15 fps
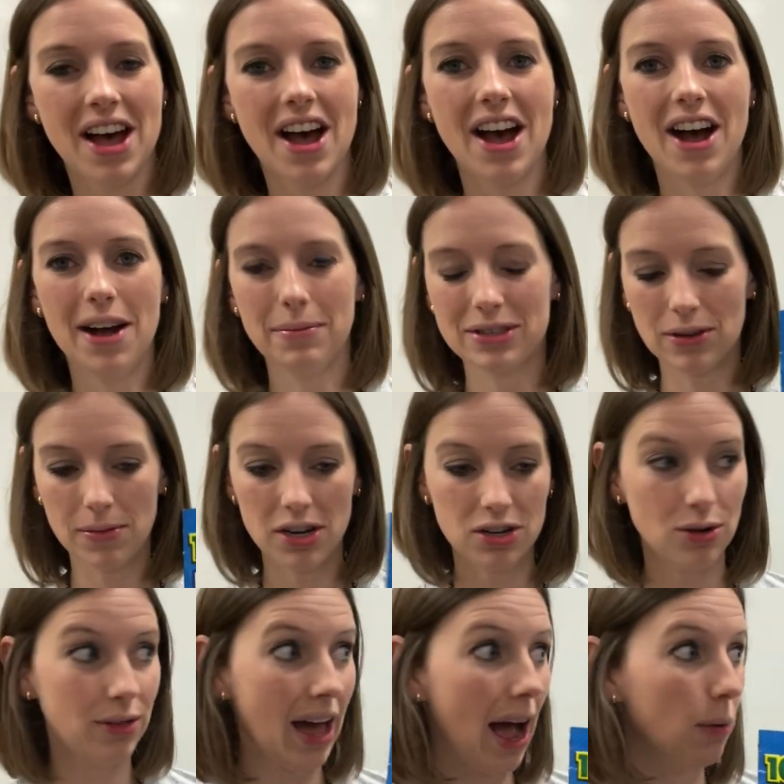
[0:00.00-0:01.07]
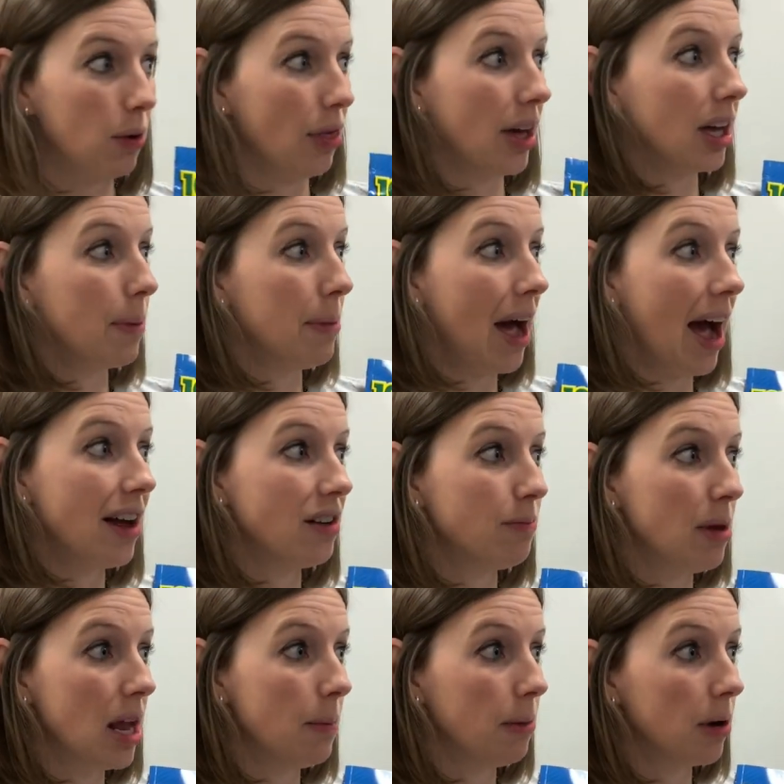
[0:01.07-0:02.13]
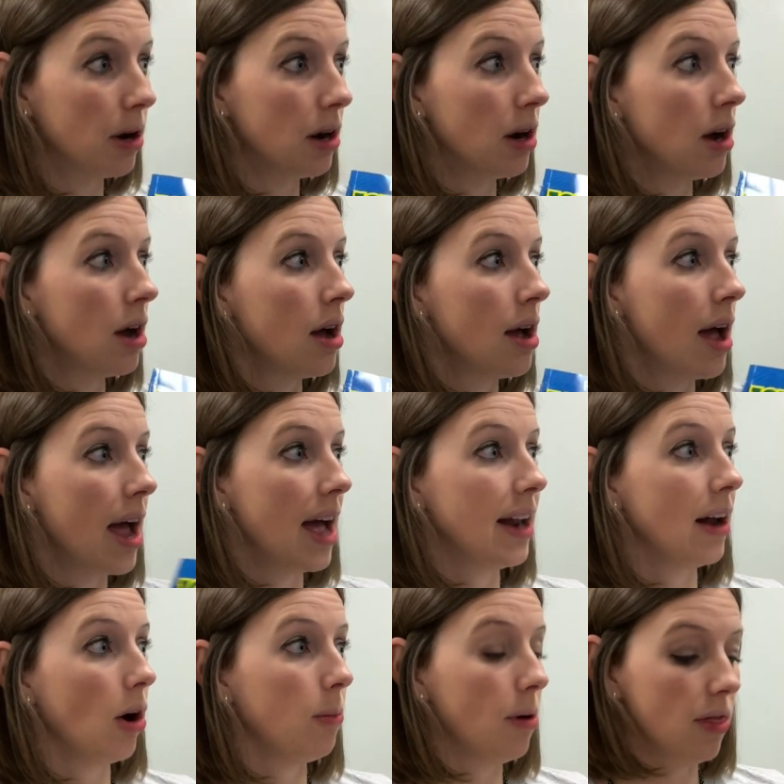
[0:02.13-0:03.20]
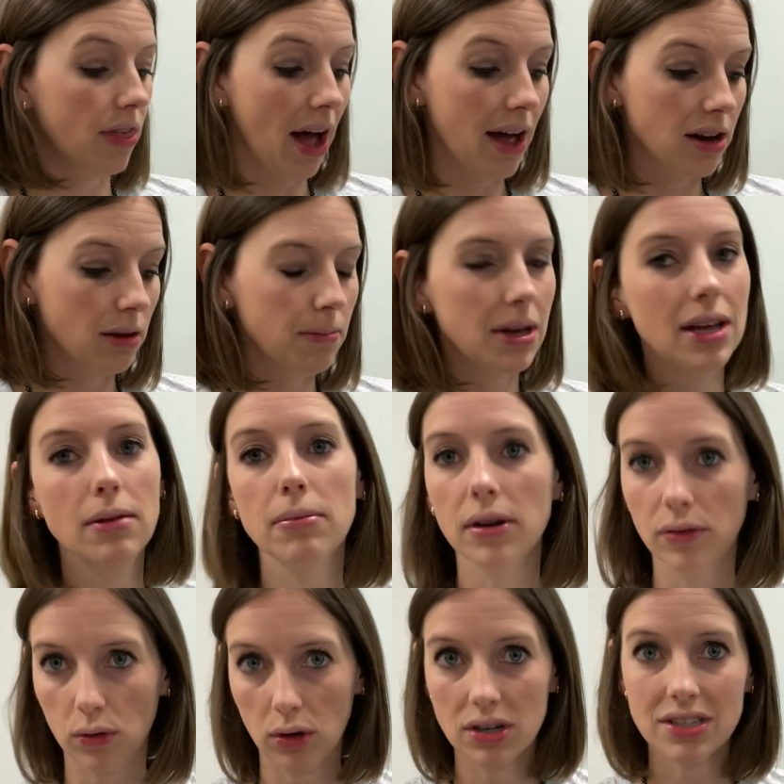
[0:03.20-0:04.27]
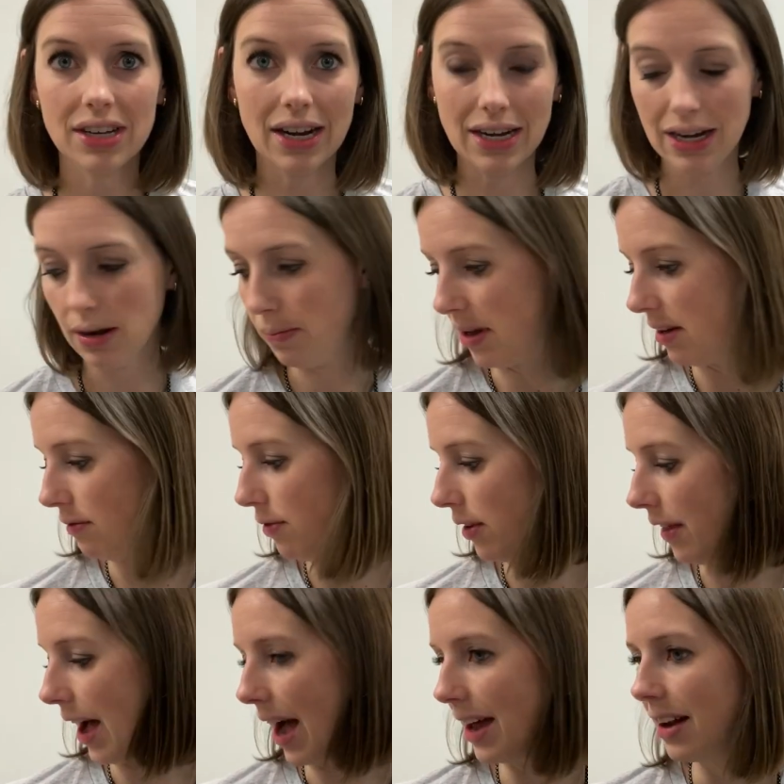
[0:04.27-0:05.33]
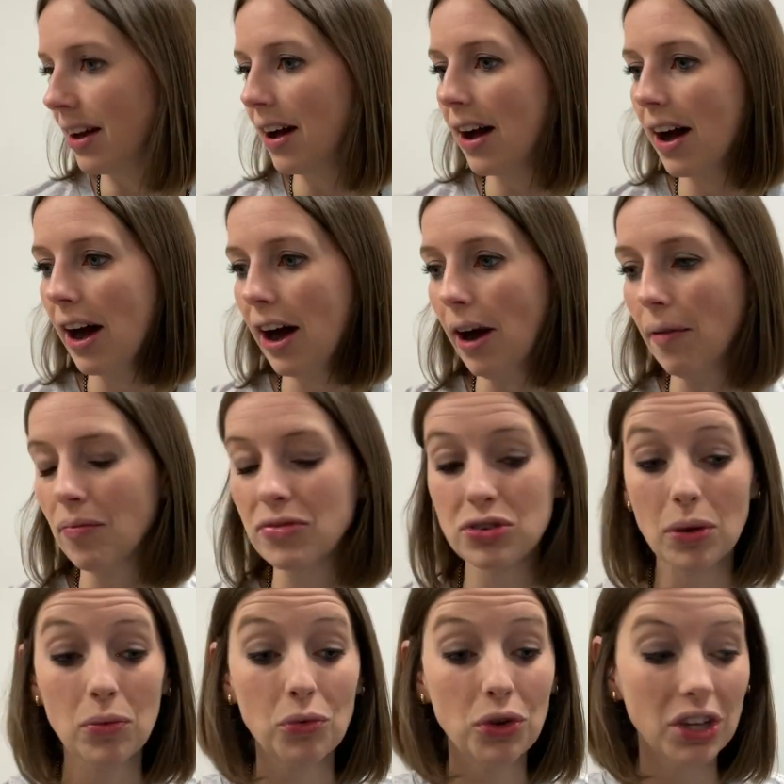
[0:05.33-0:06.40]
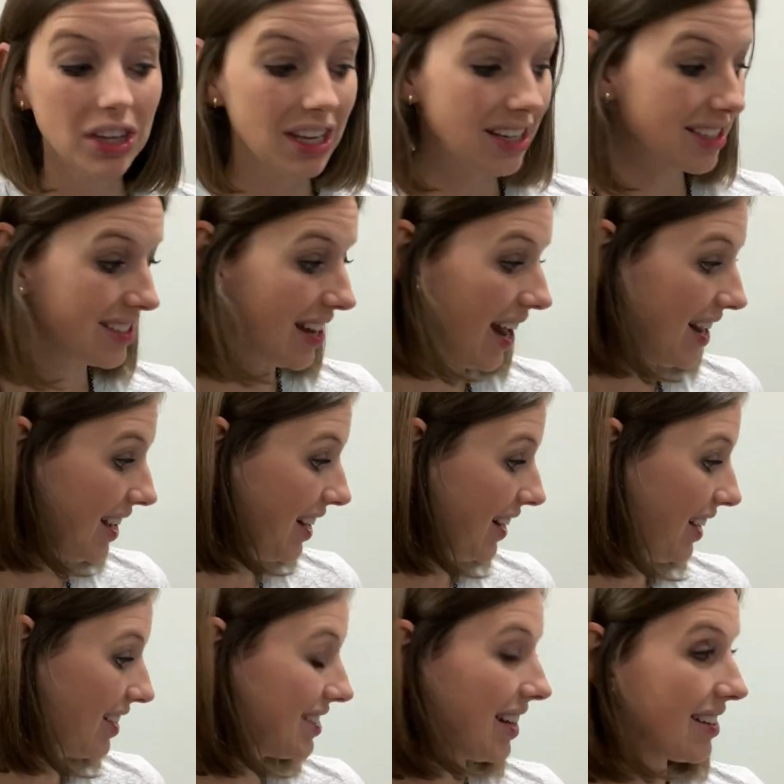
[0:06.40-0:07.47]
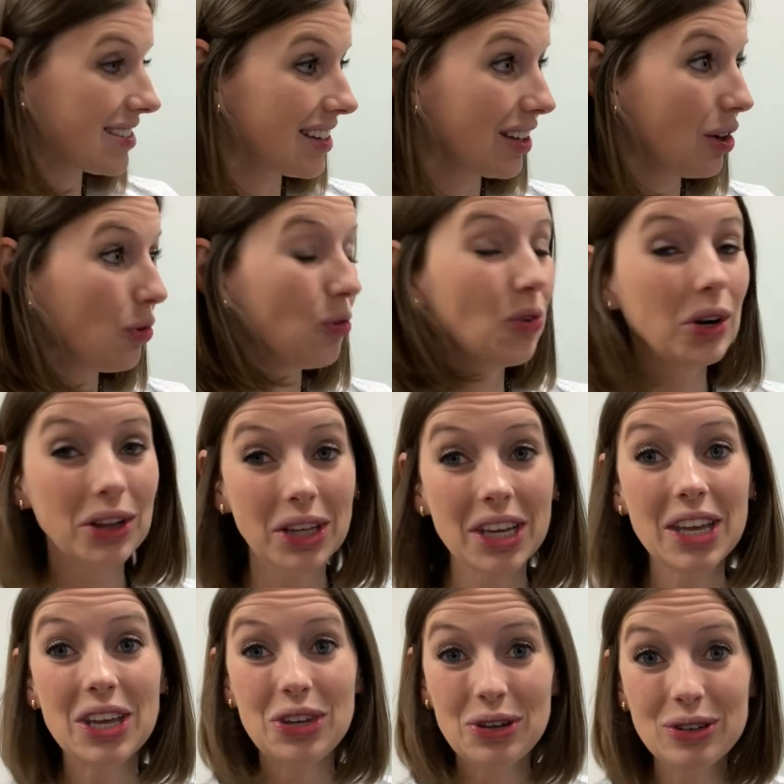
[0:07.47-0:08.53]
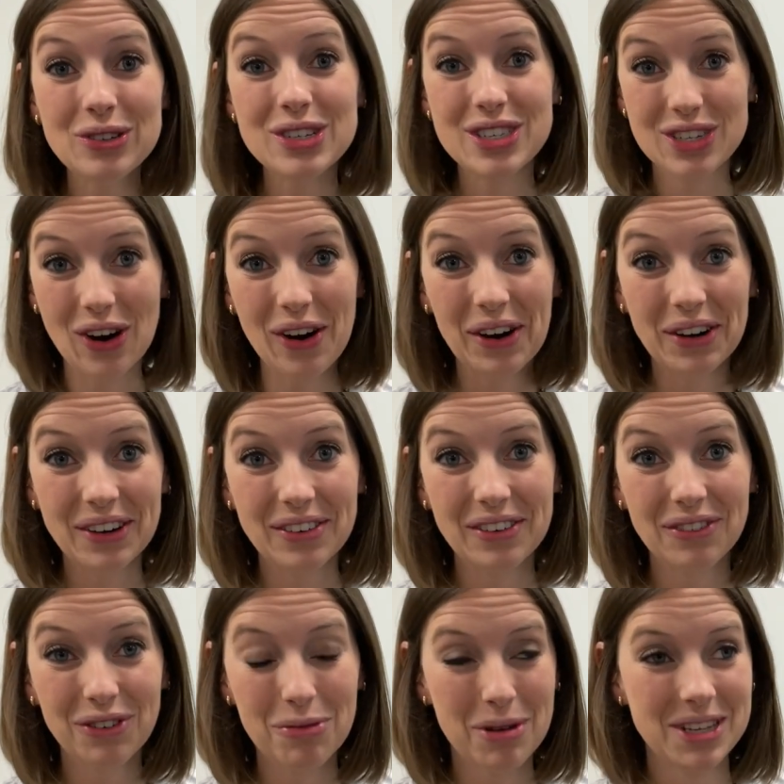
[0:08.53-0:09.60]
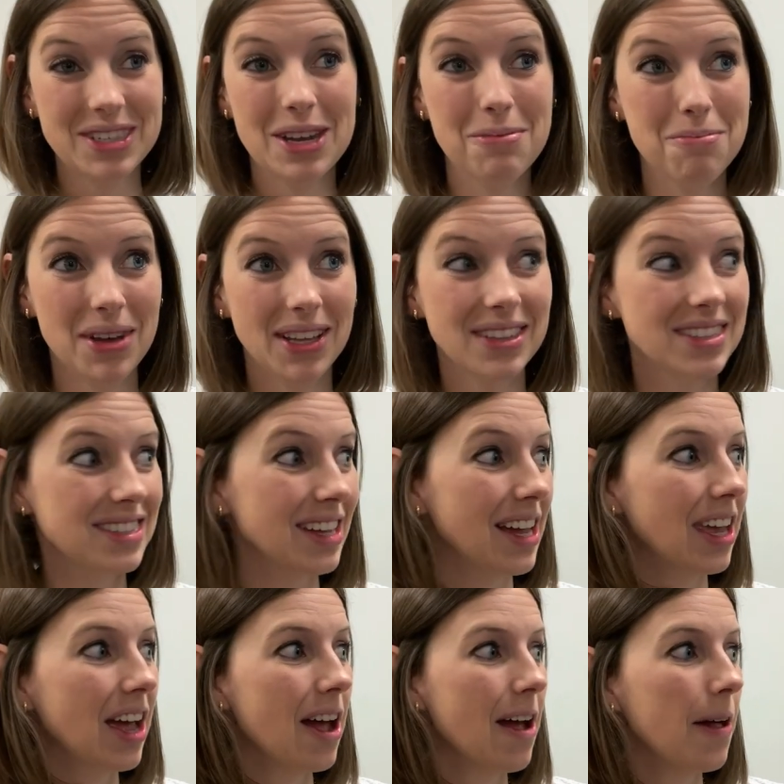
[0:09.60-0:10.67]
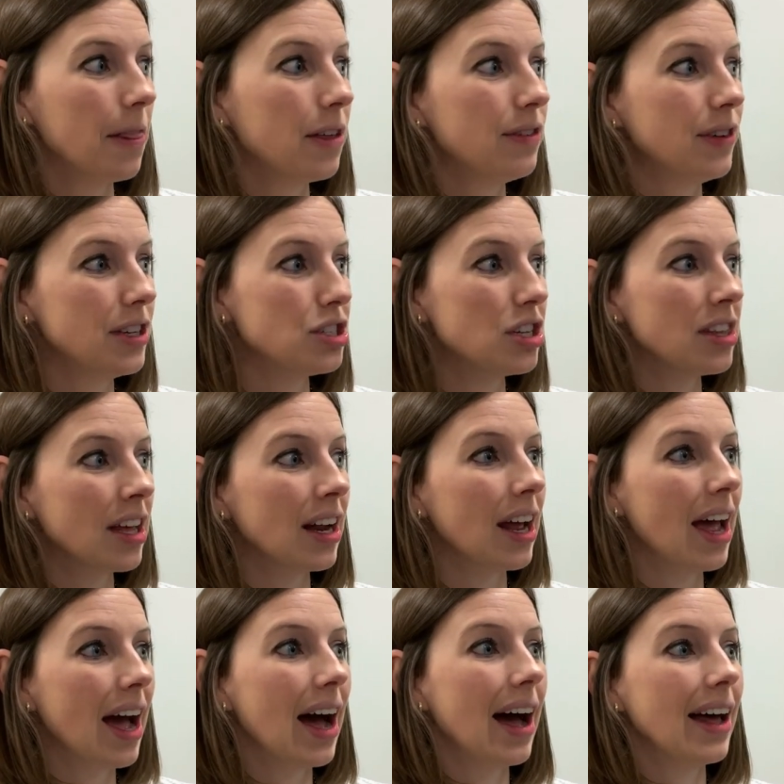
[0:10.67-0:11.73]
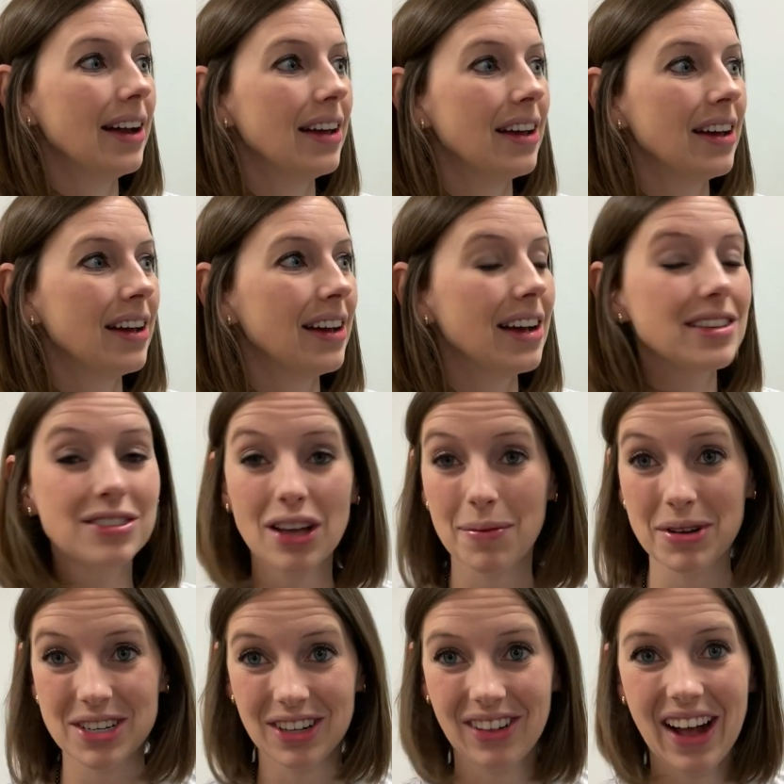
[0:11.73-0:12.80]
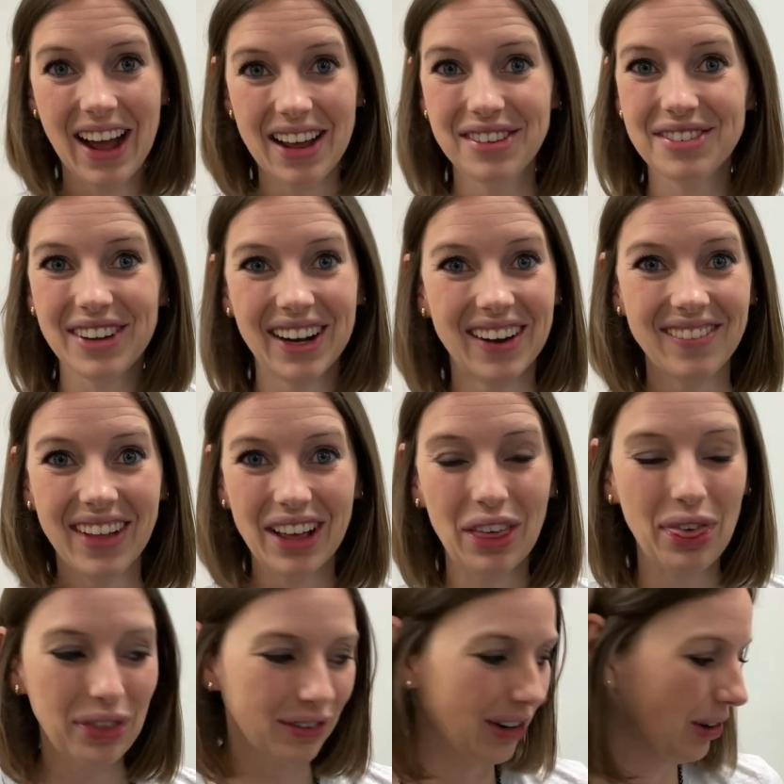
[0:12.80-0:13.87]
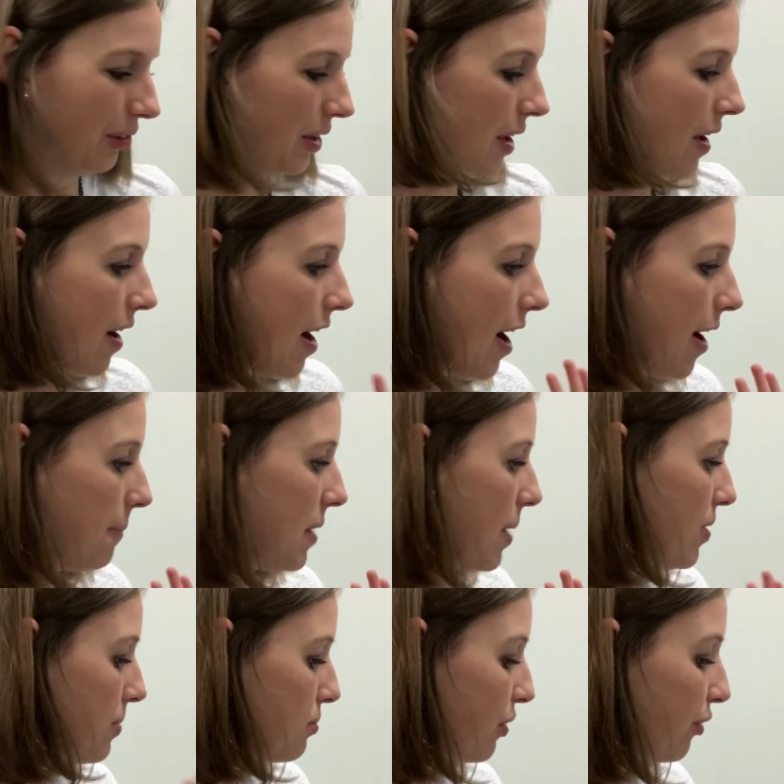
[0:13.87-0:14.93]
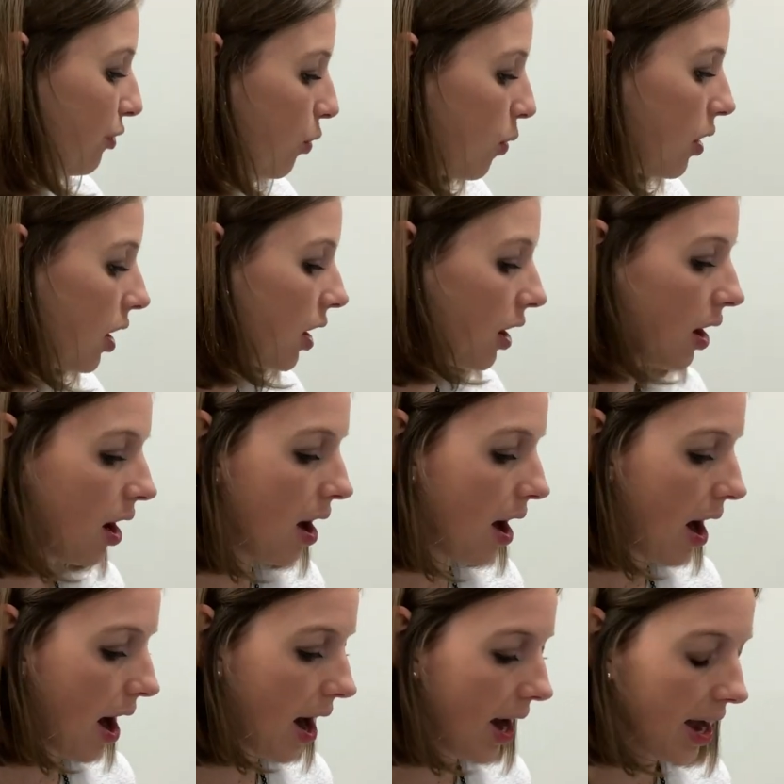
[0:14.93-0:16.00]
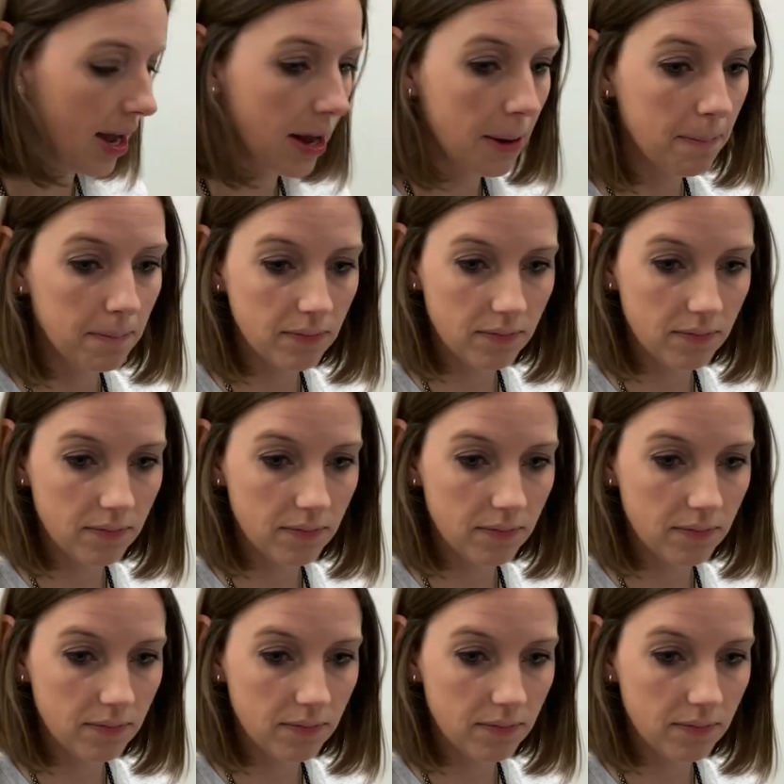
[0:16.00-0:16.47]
Um, so I'm gonna do that with like a pad of paper and I'll put that in a bin, but of course I need a bin for that. Um, so I'm really excited because that's like a really huge start for my stem bins. Like the vision that I had is coming to life and I'm like thrilled. Um, and then before I